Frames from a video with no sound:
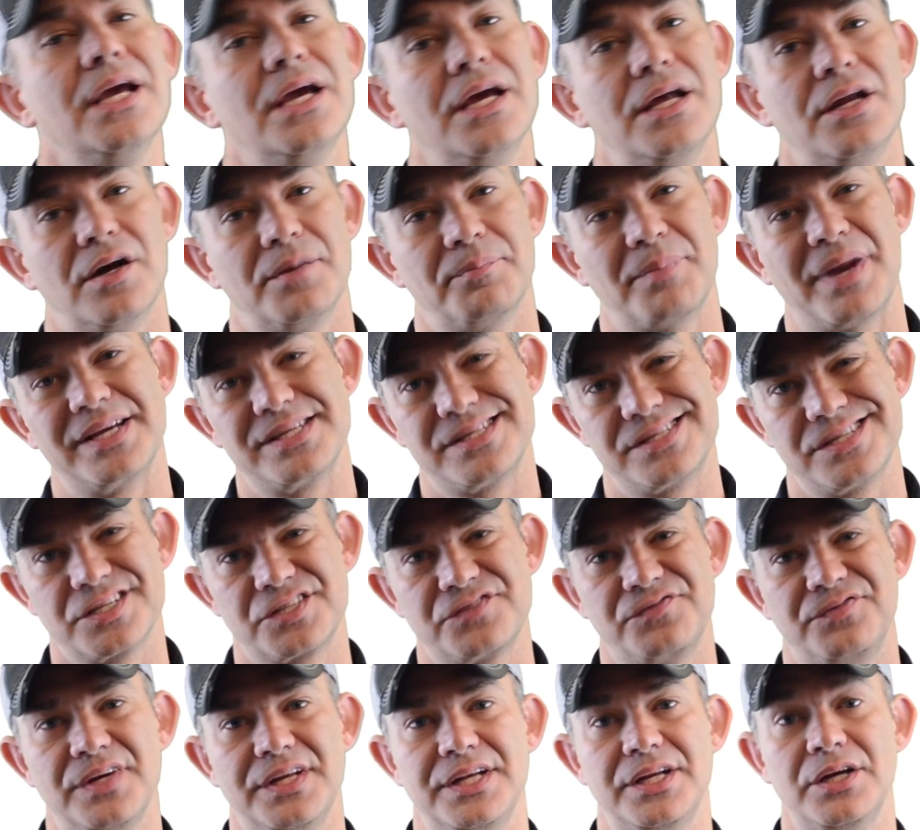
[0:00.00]
and on my
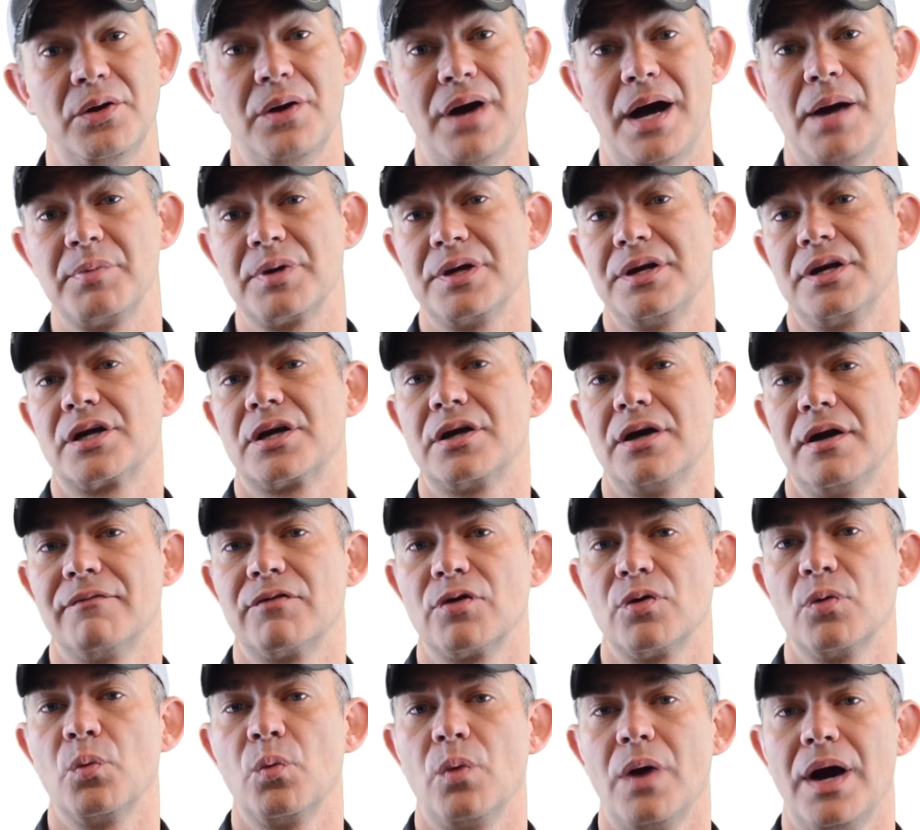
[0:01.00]
sixth video, I'm going to
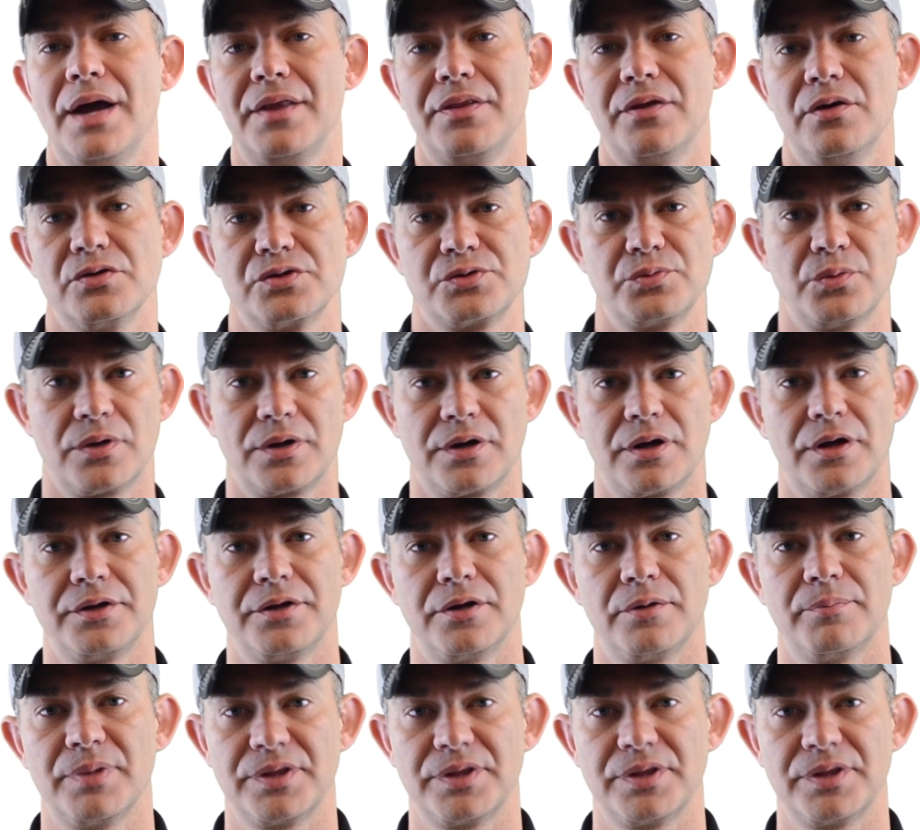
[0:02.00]
cover why those weren't on there.